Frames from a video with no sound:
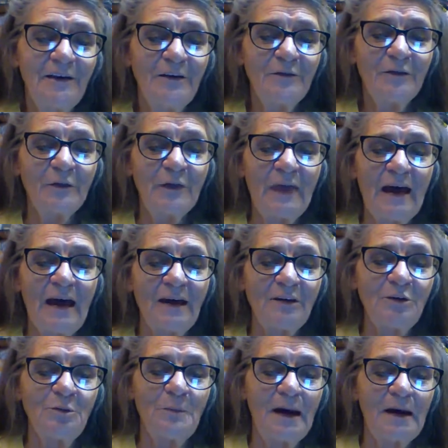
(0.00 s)
For that
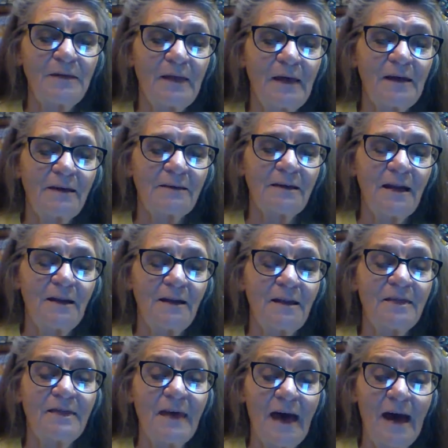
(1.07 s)
you may thank
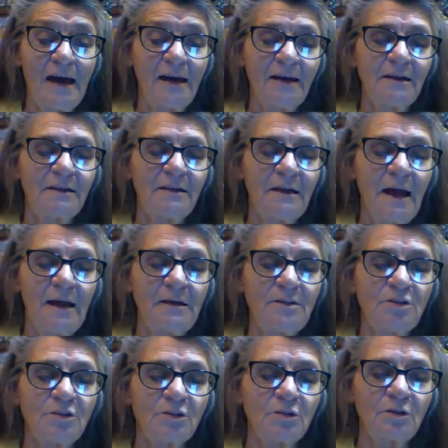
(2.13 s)
thank
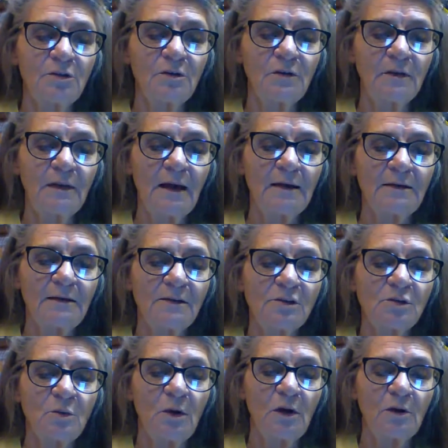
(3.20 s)
nature that it
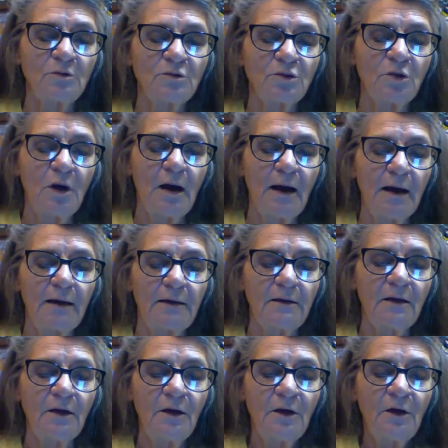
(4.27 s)
is well trained.